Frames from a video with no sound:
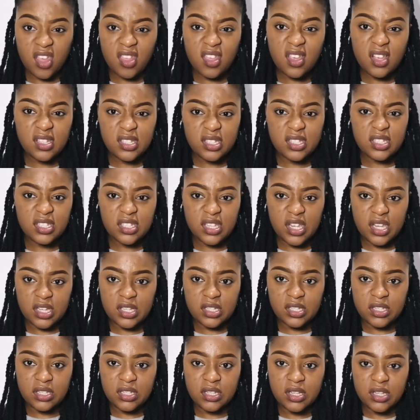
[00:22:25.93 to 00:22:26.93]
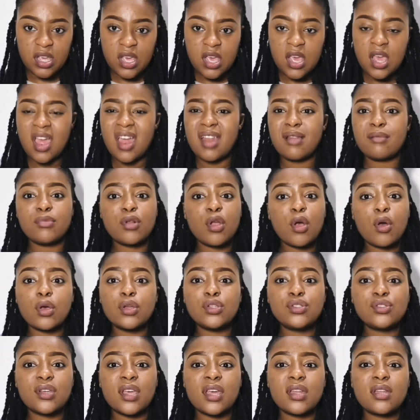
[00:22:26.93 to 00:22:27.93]
I think 6, and I'm not
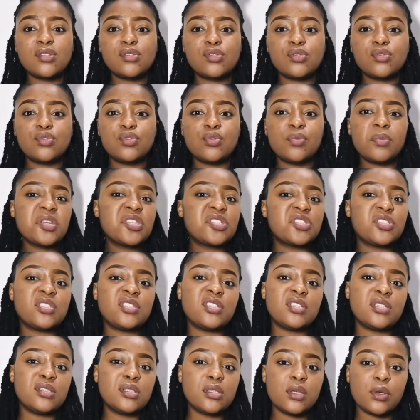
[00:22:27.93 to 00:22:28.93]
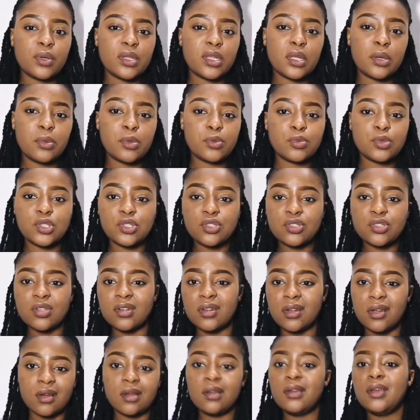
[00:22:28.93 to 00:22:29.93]
going to get into too much detail with them. I'm just
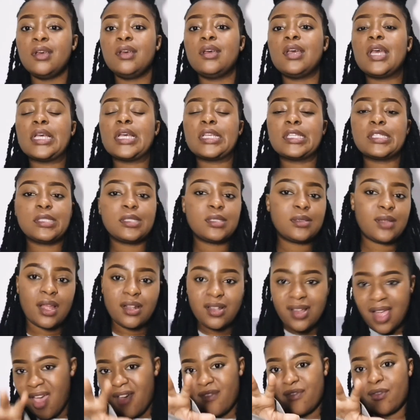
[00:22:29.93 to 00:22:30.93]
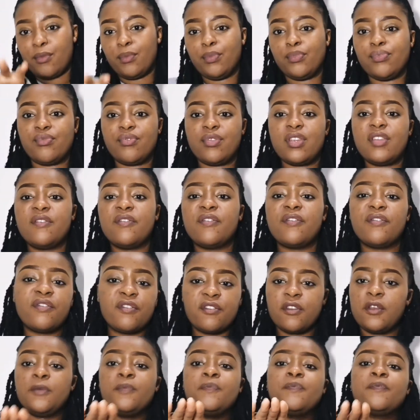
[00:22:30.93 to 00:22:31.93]
gonna have a brief,
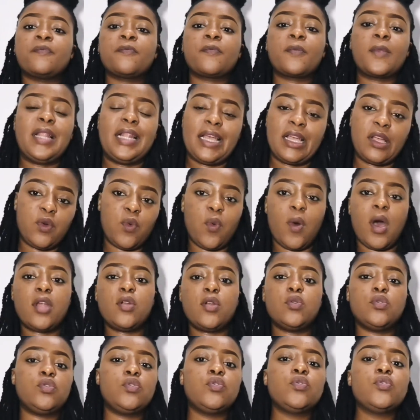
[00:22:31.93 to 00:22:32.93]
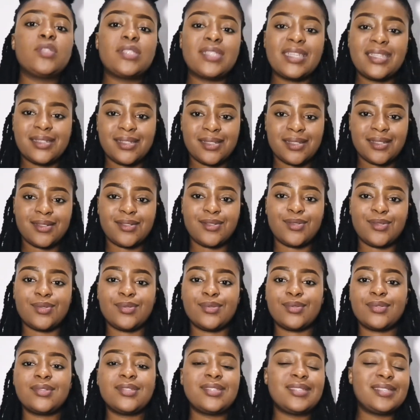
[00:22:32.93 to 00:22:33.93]
like 1 or 2
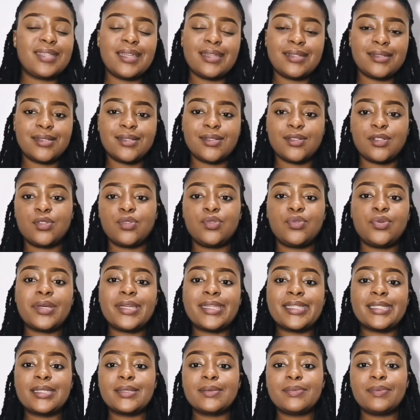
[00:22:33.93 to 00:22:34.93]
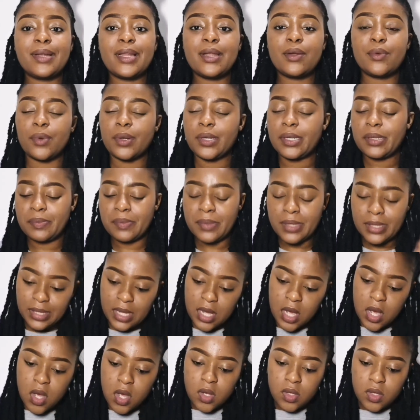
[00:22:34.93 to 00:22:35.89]
sentences to explain what it means.